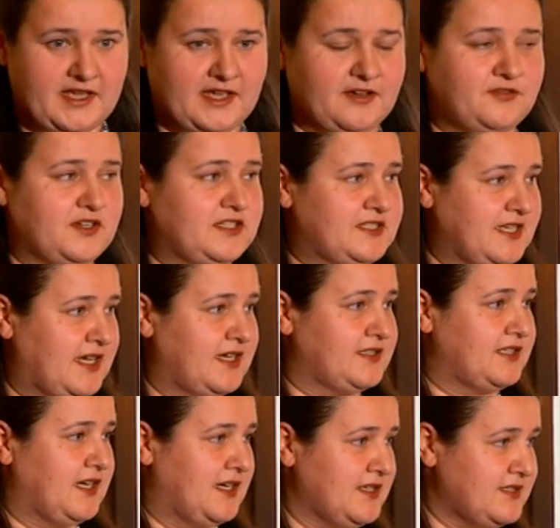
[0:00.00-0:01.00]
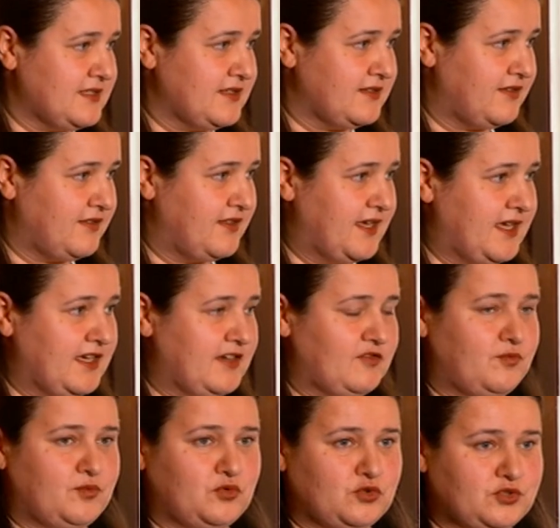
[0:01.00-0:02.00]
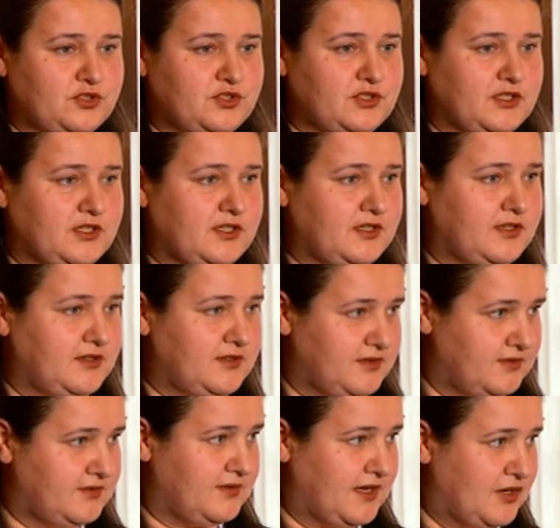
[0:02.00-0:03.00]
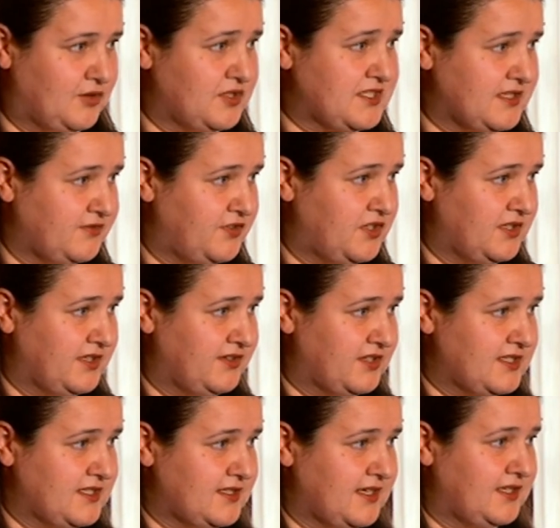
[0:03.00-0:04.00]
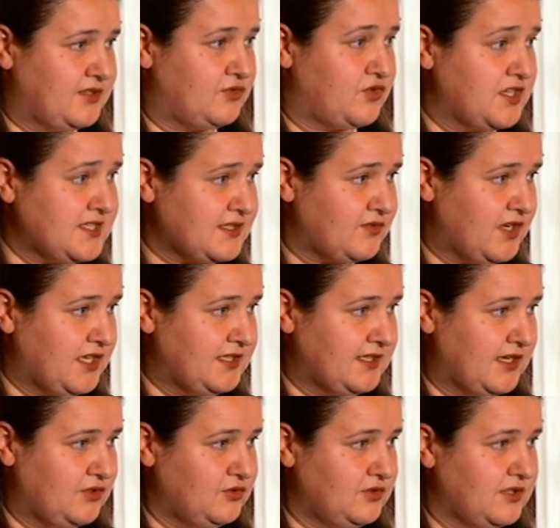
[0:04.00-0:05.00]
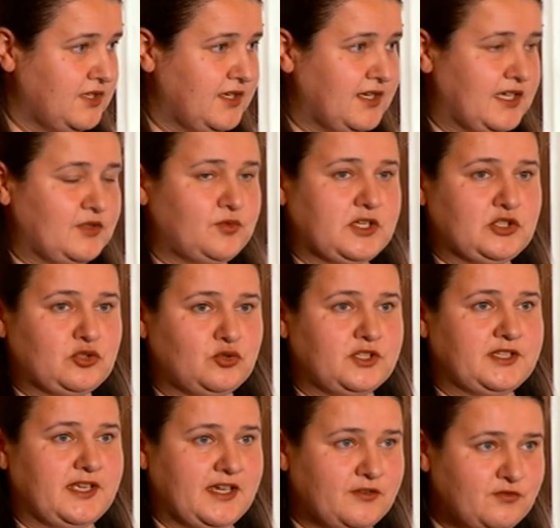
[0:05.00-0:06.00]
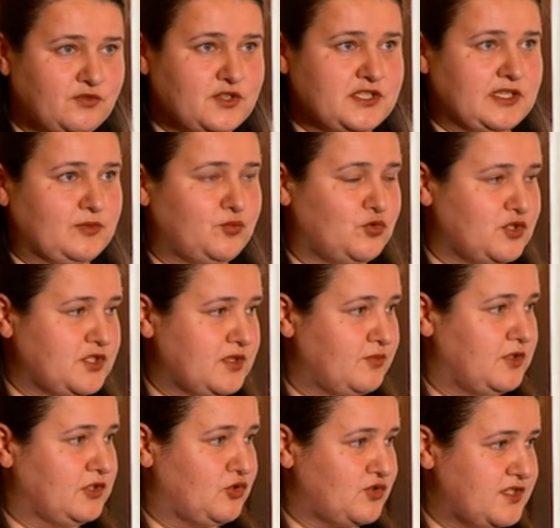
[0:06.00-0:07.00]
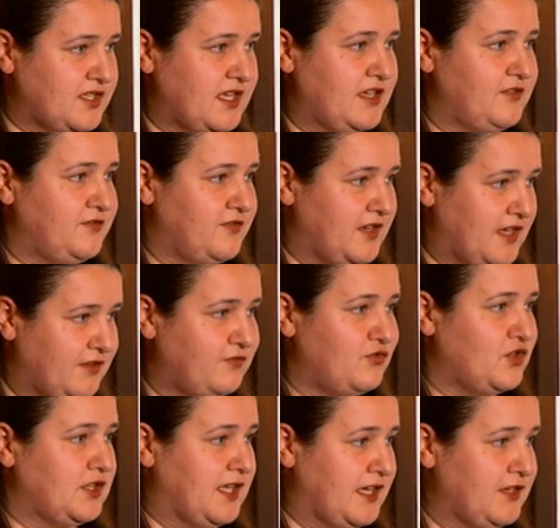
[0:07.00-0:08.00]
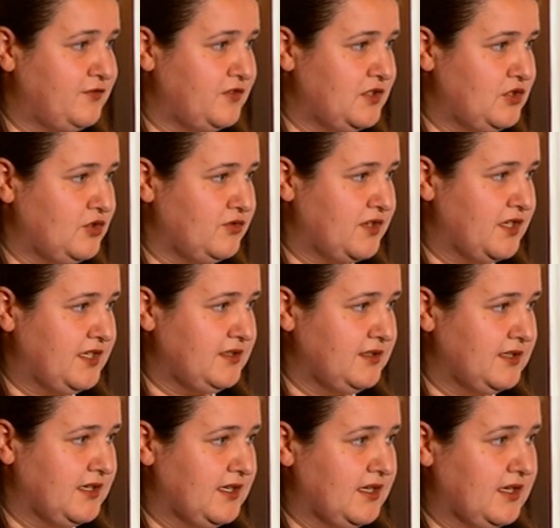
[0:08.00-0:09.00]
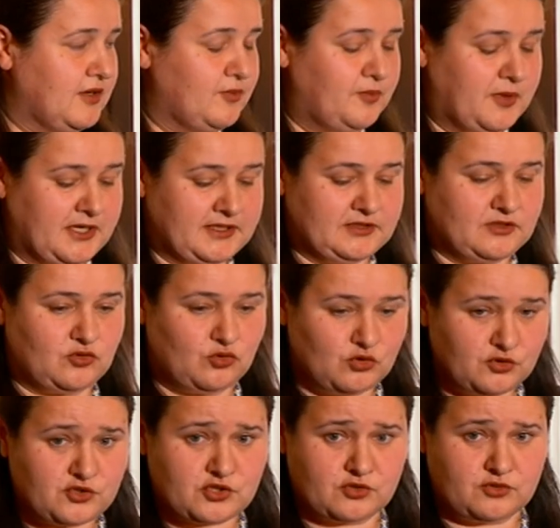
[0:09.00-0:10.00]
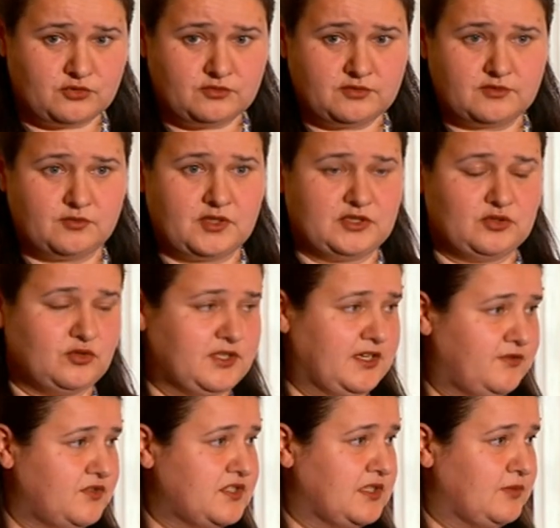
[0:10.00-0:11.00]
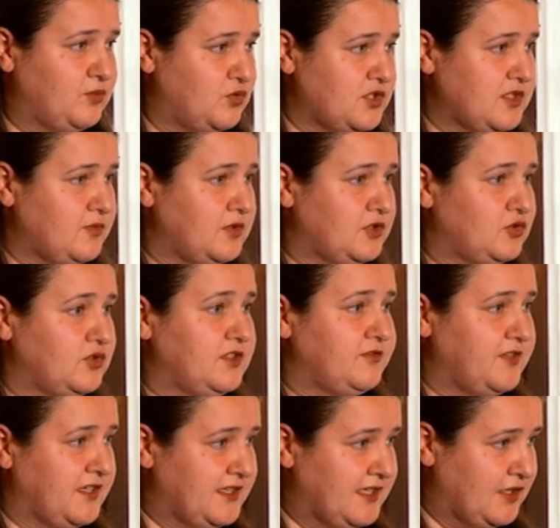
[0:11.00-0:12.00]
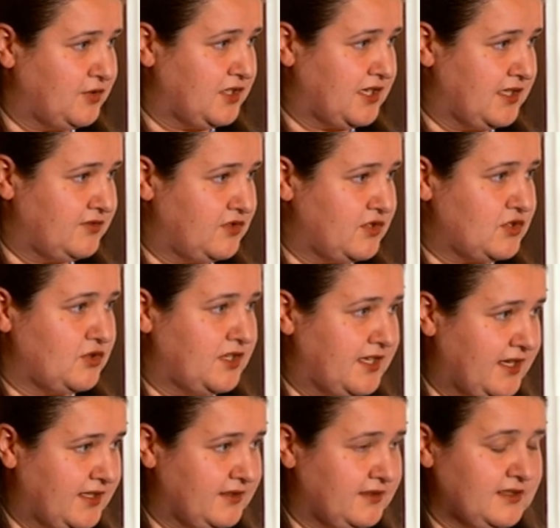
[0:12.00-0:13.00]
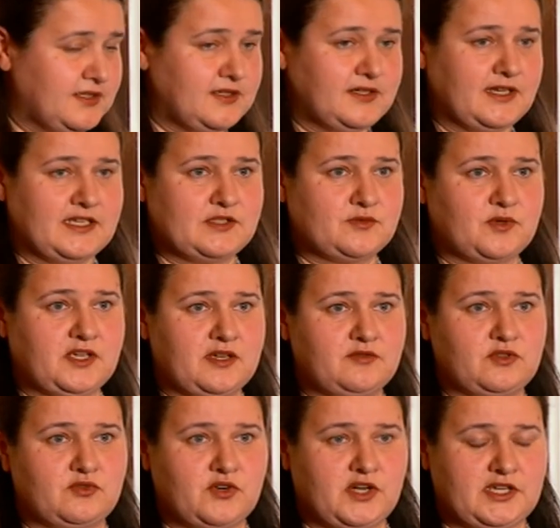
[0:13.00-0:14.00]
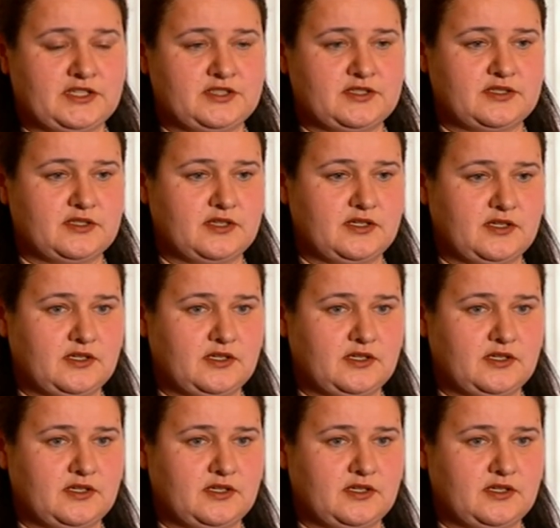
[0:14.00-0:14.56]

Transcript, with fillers: they have attacked us. They have put our civilians at risk right now. And we're doing everything possible to save every life in Ukraine. But also, we're doing everything possible to defend our country. So, again, as we have the right